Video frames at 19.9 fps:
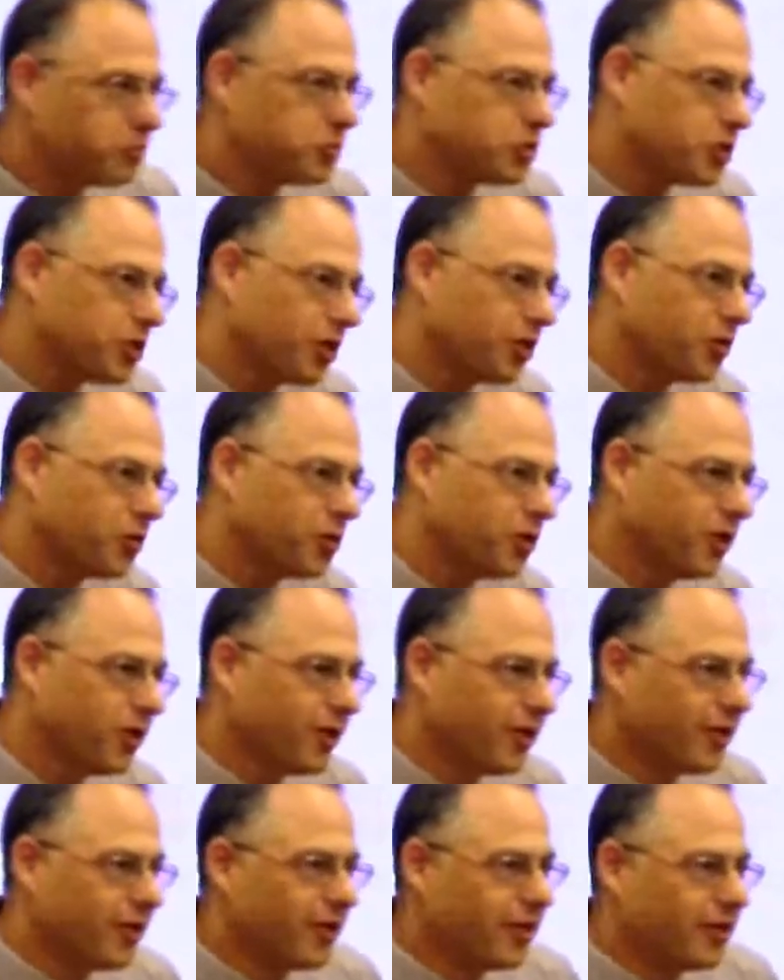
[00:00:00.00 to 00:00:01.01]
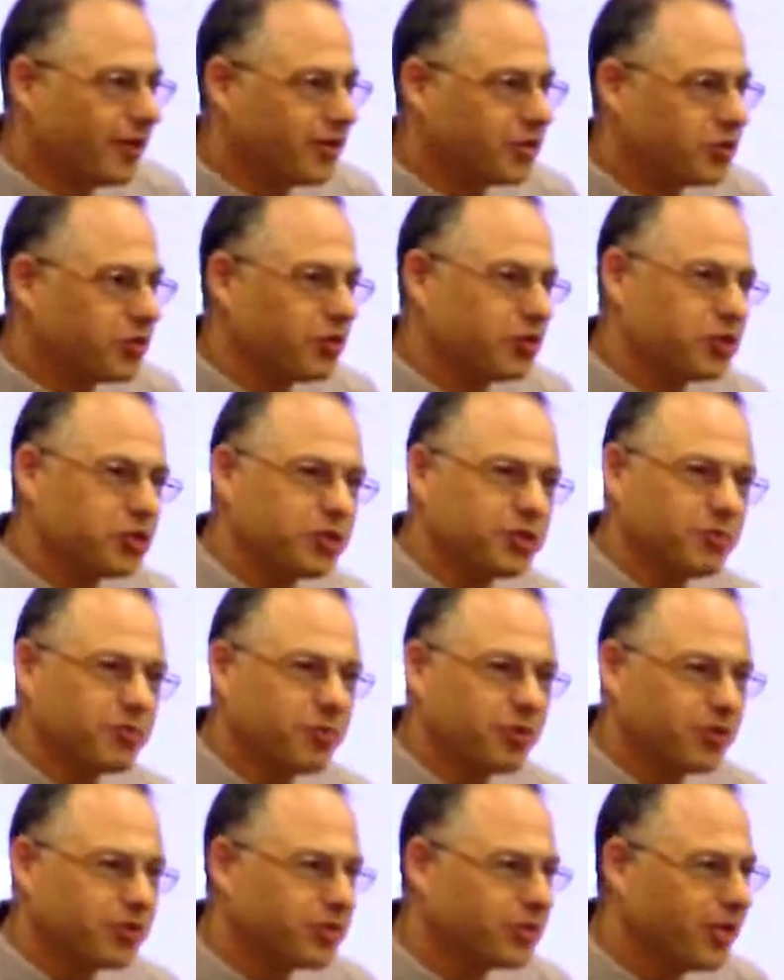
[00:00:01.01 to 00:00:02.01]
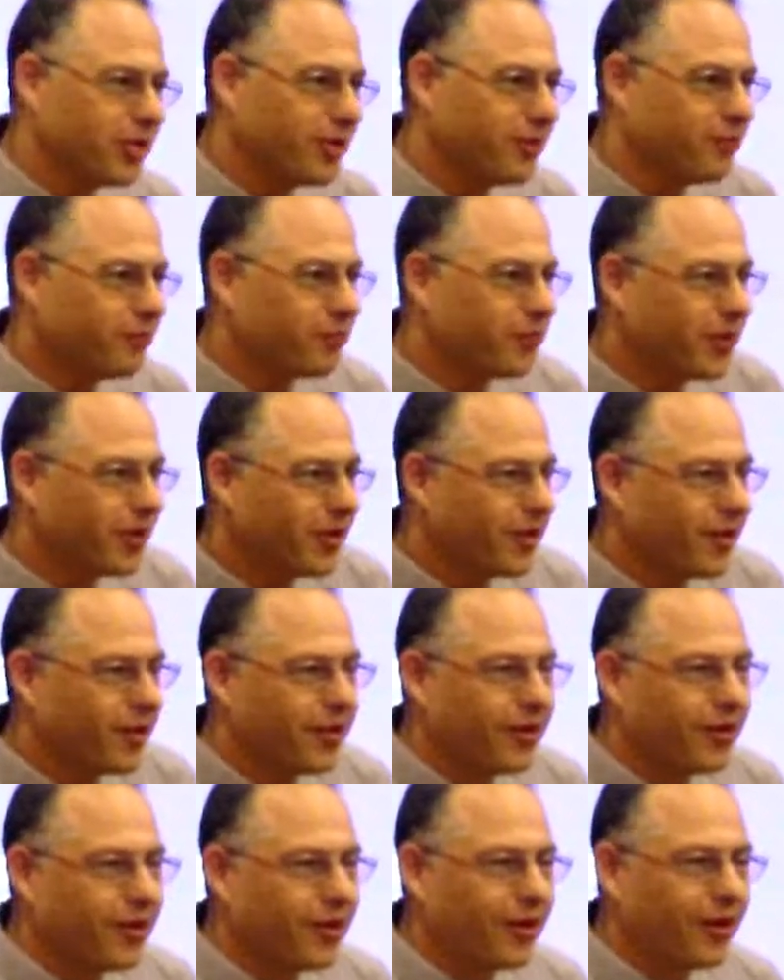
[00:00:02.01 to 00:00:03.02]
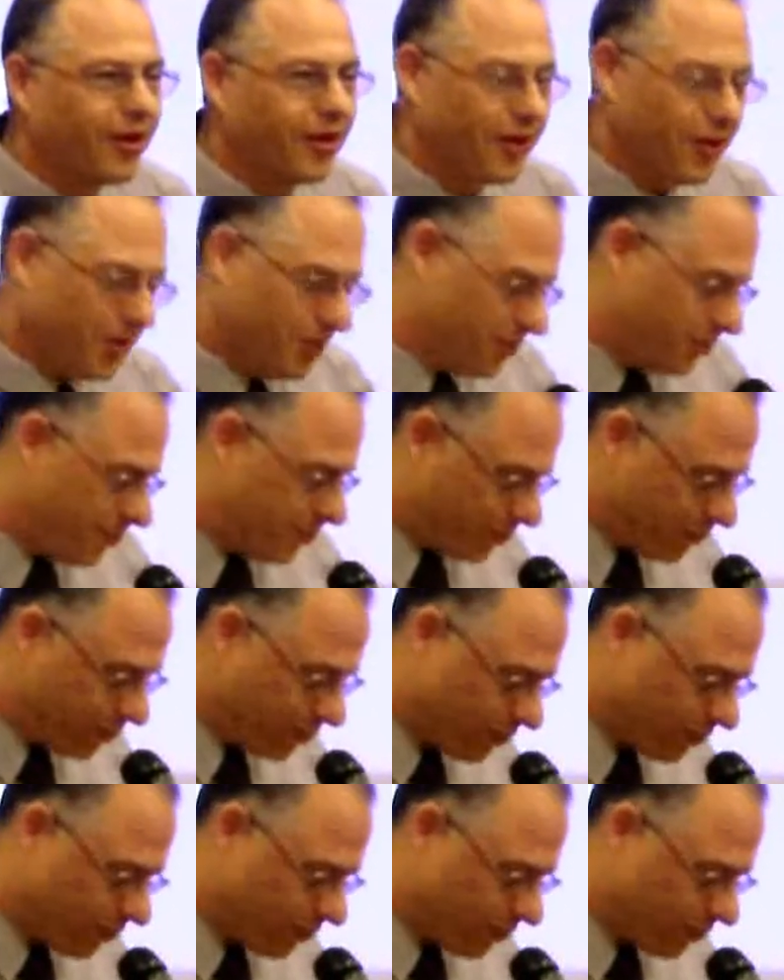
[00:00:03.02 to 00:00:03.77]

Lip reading: So it's nice and simple, isn't it? I'm